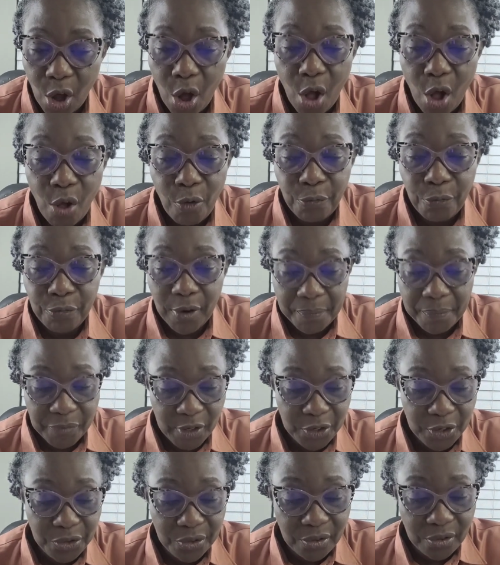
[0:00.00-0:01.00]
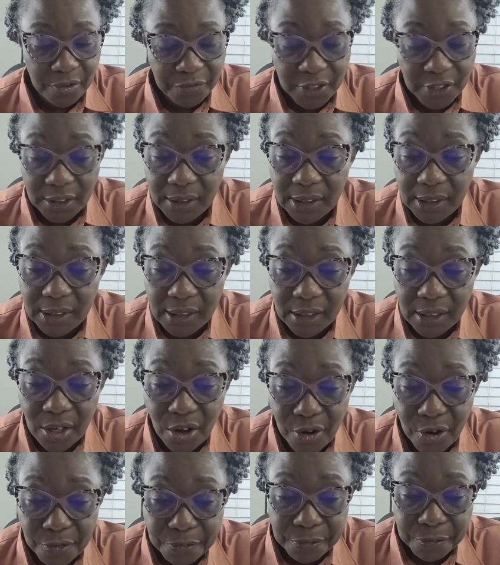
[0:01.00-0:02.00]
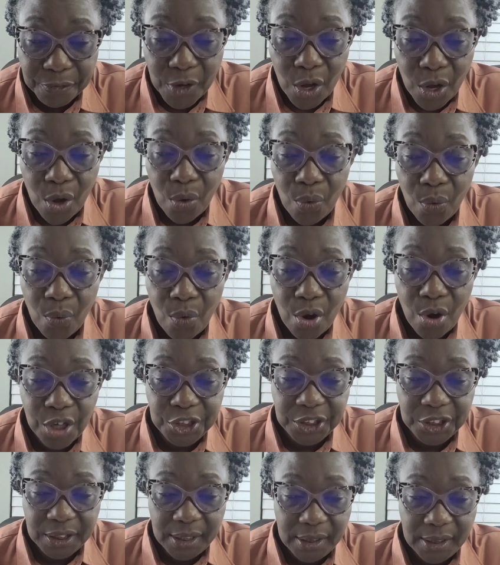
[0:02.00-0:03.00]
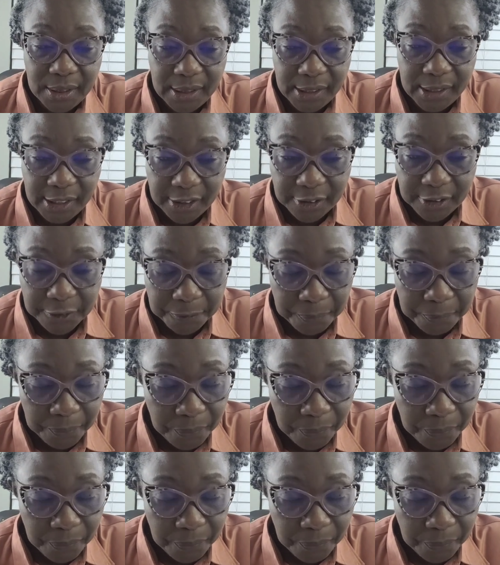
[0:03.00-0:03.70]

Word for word: all from the University of Washington.